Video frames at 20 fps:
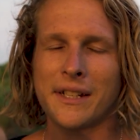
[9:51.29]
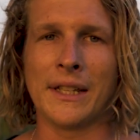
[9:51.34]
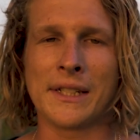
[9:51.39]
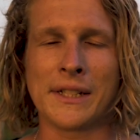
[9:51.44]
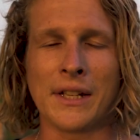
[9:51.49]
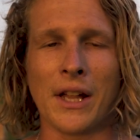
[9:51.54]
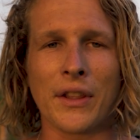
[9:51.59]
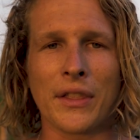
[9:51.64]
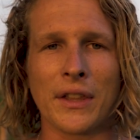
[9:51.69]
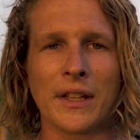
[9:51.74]
It's
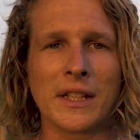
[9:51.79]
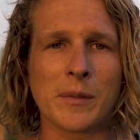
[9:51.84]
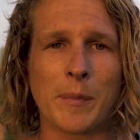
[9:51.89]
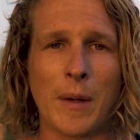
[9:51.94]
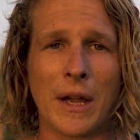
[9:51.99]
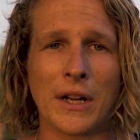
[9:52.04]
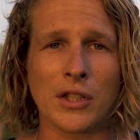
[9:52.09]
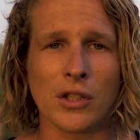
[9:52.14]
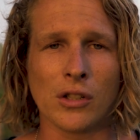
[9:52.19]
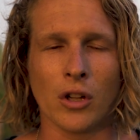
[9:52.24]
nothing
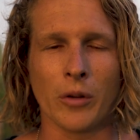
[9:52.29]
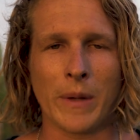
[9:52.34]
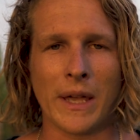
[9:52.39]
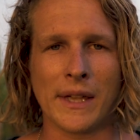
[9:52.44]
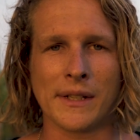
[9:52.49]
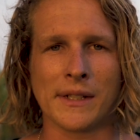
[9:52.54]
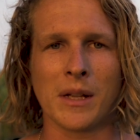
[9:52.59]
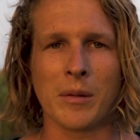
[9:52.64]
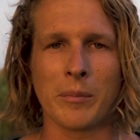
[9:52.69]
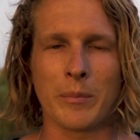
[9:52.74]
special or
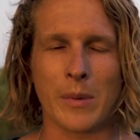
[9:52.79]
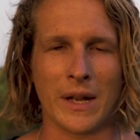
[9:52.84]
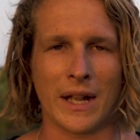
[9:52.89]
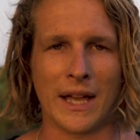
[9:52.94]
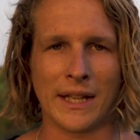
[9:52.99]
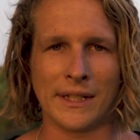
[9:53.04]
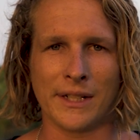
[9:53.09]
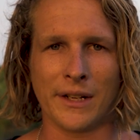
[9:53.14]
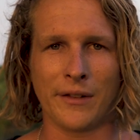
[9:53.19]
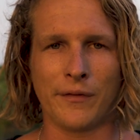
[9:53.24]
amazing, but
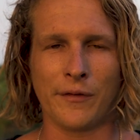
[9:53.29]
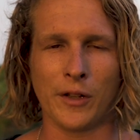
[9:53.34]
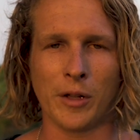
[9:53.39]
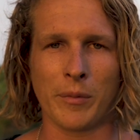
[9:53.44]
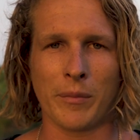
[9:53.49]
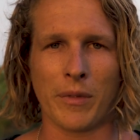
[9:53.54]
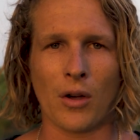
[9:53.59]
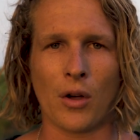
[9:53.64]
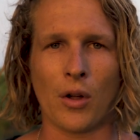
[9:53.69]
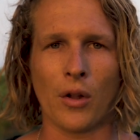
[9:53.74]
I did
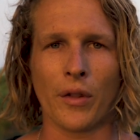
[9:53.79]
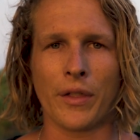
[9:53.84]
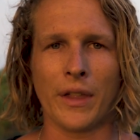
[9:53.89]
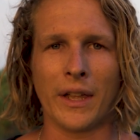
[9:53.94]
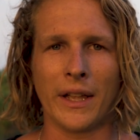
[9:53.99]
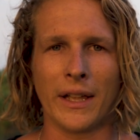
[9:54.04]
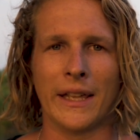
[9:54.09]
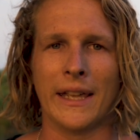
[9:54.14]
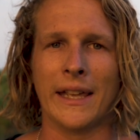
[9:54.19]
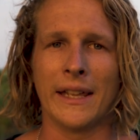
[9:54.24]
film the whole
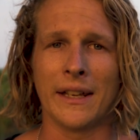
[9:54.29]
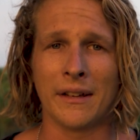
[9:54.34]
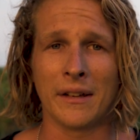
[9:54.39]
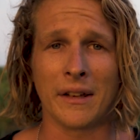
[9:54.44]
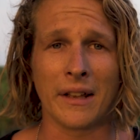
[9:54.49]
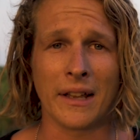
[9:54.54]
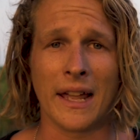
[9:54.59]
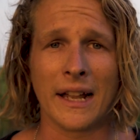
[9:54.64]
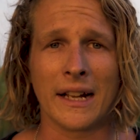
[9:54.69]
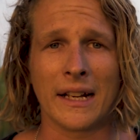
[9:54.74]
thing
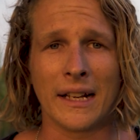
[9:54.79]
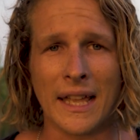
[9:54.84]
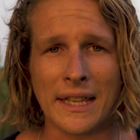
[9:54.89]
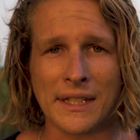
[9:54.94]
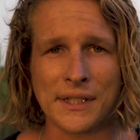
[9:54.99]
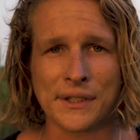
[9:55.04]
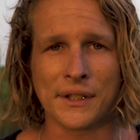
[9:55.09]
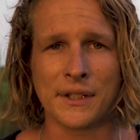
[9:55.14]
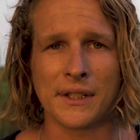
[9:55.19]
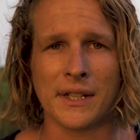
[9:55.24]
in like
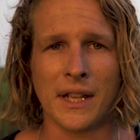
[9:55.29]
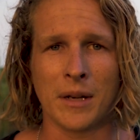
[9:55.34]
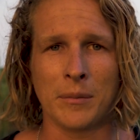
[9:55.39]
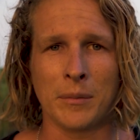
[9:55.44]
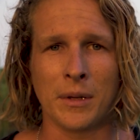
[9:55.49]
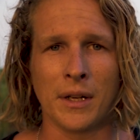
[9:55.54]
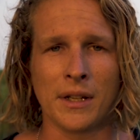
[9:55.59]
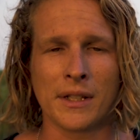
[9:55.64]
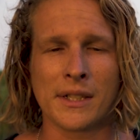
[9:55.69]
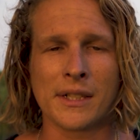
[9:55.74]
less than 10
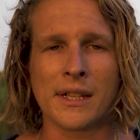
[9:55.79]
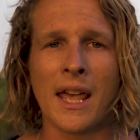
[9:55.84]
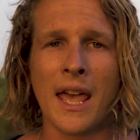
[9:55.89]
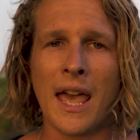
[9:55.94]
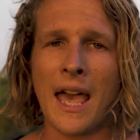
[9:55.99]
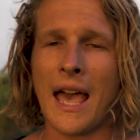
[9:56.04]
minutes,